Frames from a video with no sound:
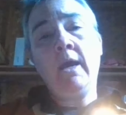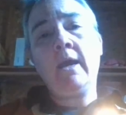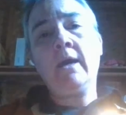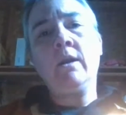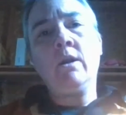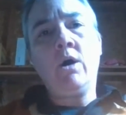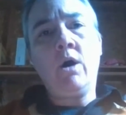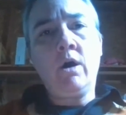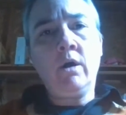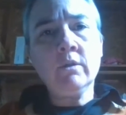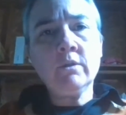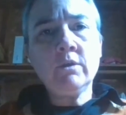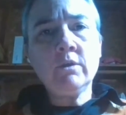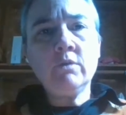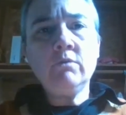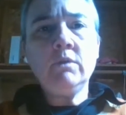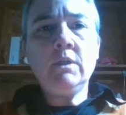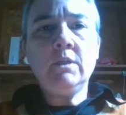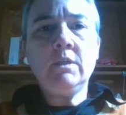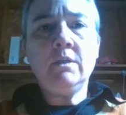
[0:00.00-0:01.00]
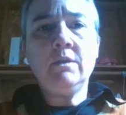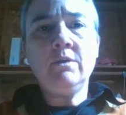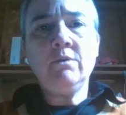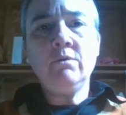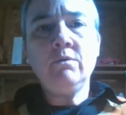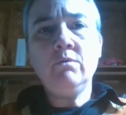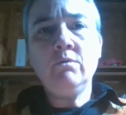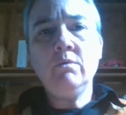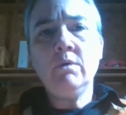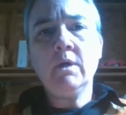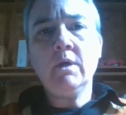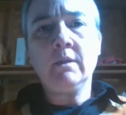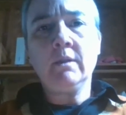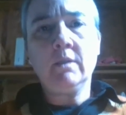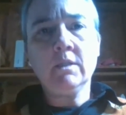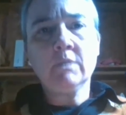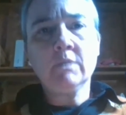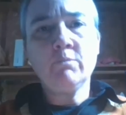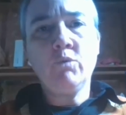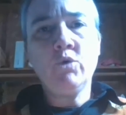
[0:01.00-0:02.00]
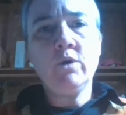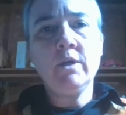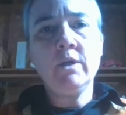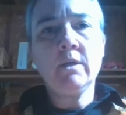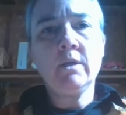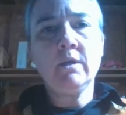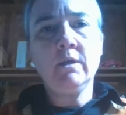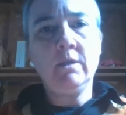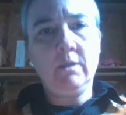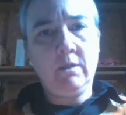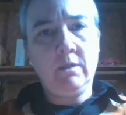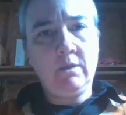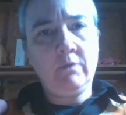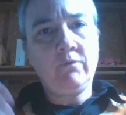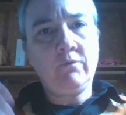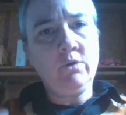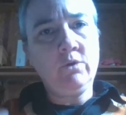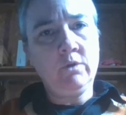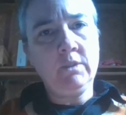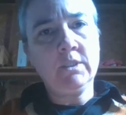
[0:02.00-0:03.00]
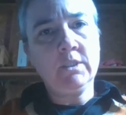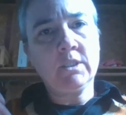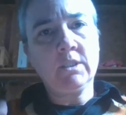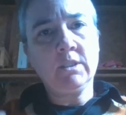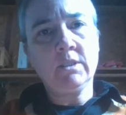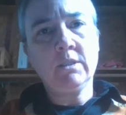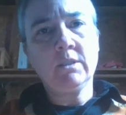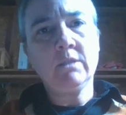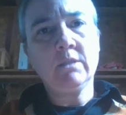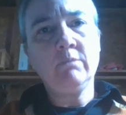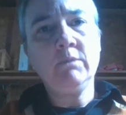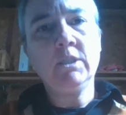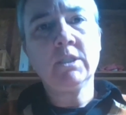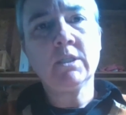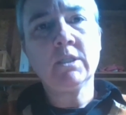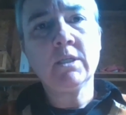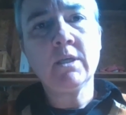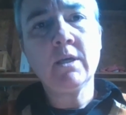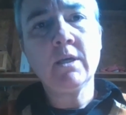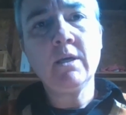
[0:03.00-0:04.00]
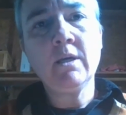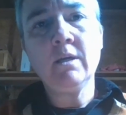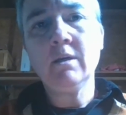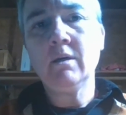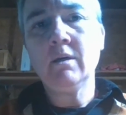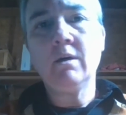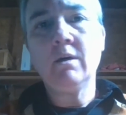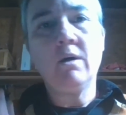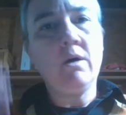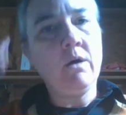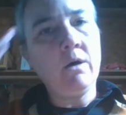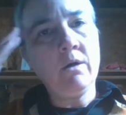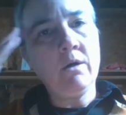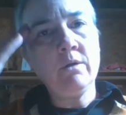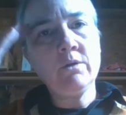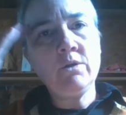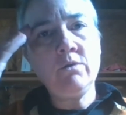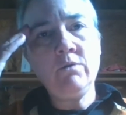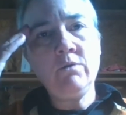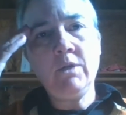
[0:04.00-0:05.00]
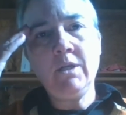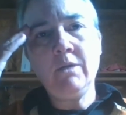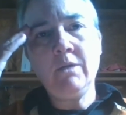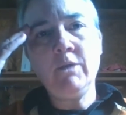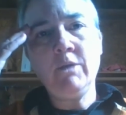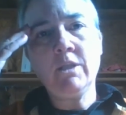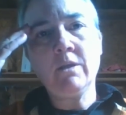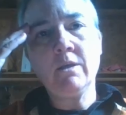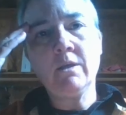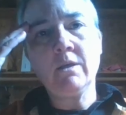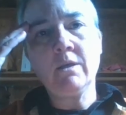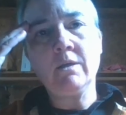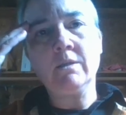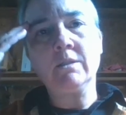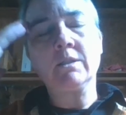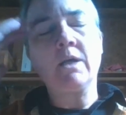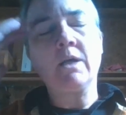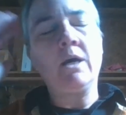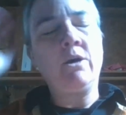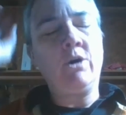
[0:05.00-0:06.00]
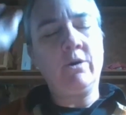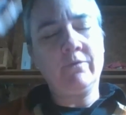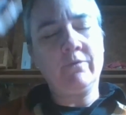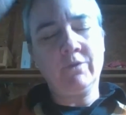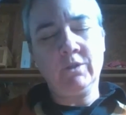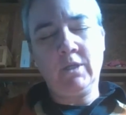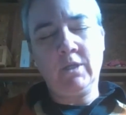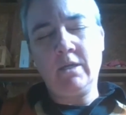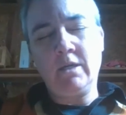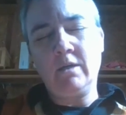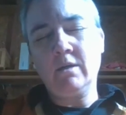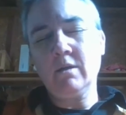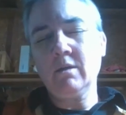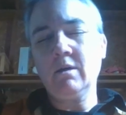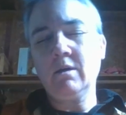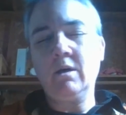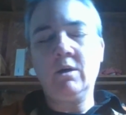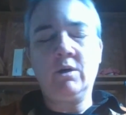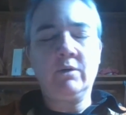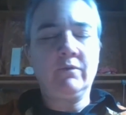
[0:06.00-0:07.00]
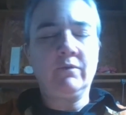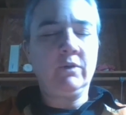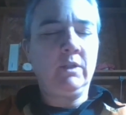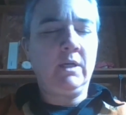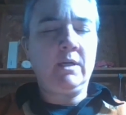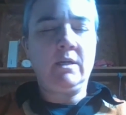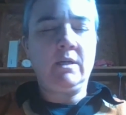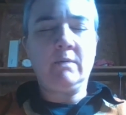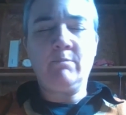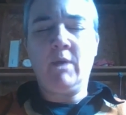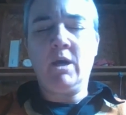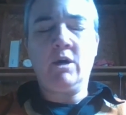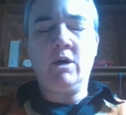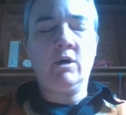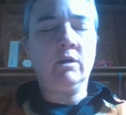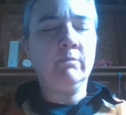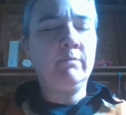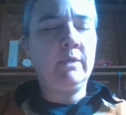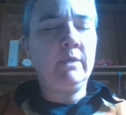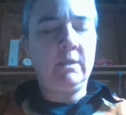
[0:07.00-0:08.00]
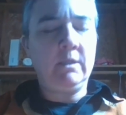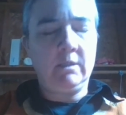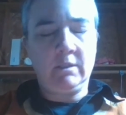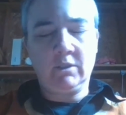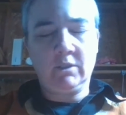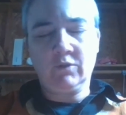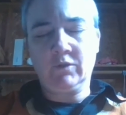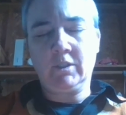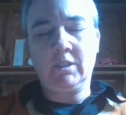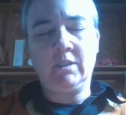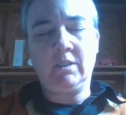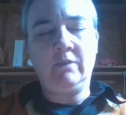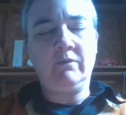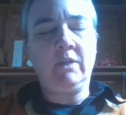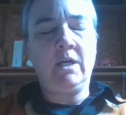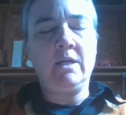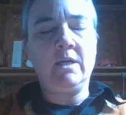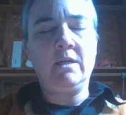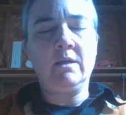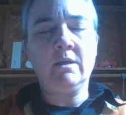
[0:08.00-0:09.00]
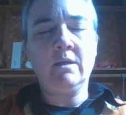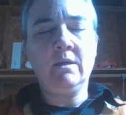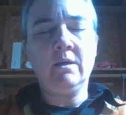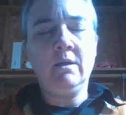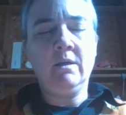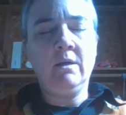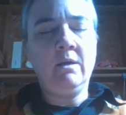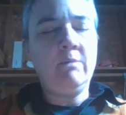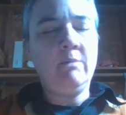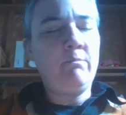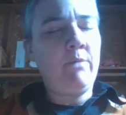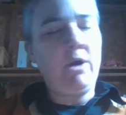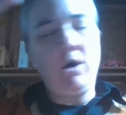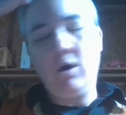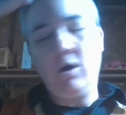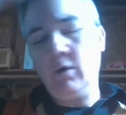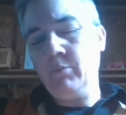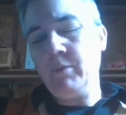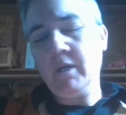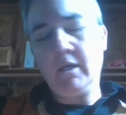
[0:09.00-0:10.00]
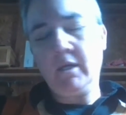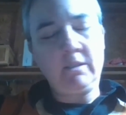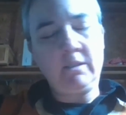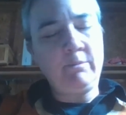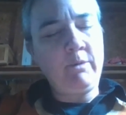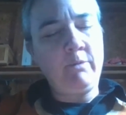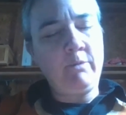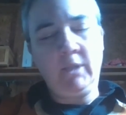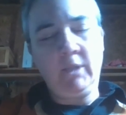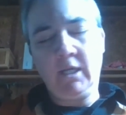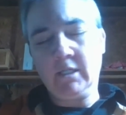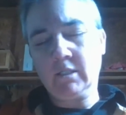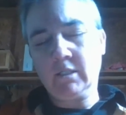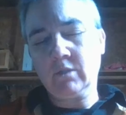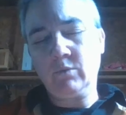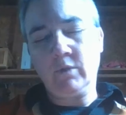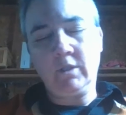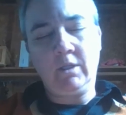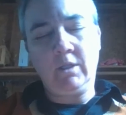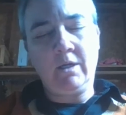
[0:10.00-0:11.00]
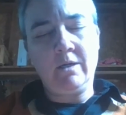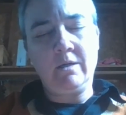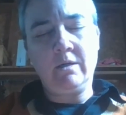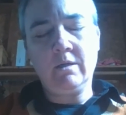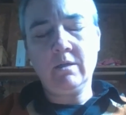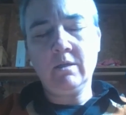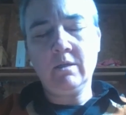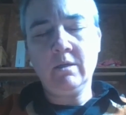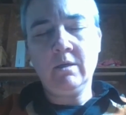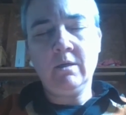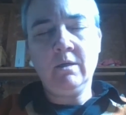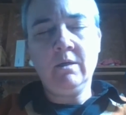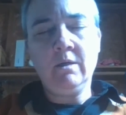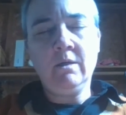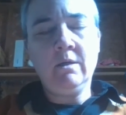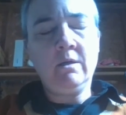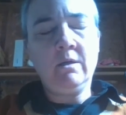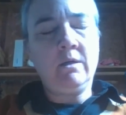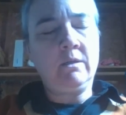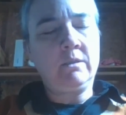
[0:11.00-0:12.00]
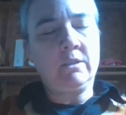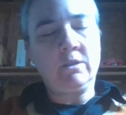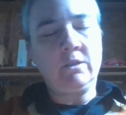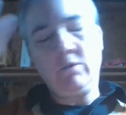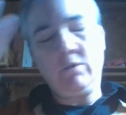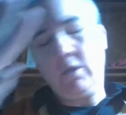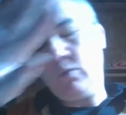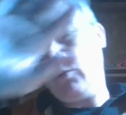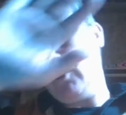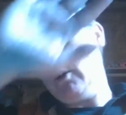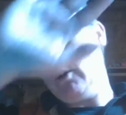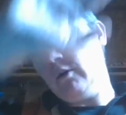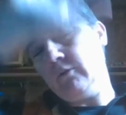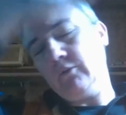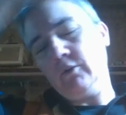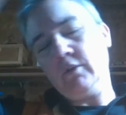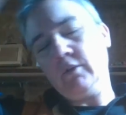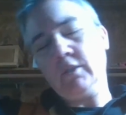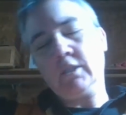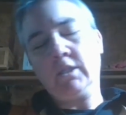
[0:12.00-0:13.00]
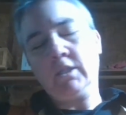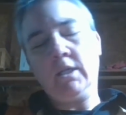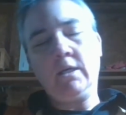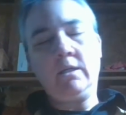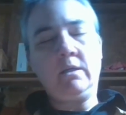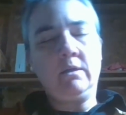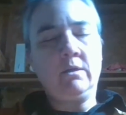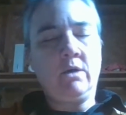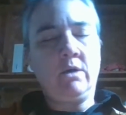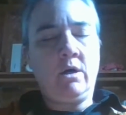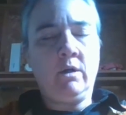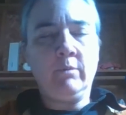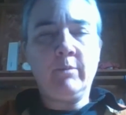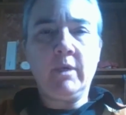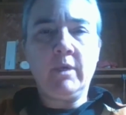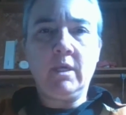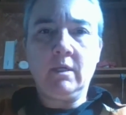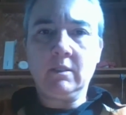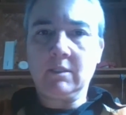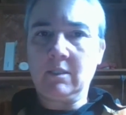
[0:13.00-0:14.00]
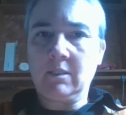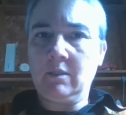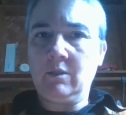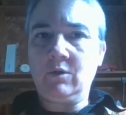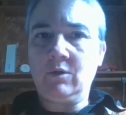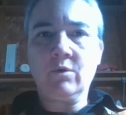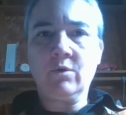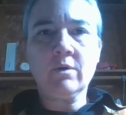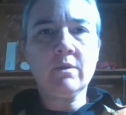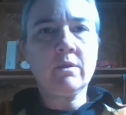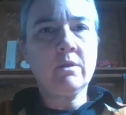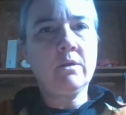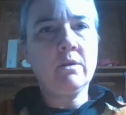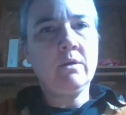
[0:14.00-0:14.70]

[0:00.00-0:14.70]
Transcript: and all you need to do at this point, if you're listening to me singing it, all you need to be thinking is, I offer light, I offer light. May all beings receive light. May all beings be blessed with light. And so then we offer this light to all beings in the north,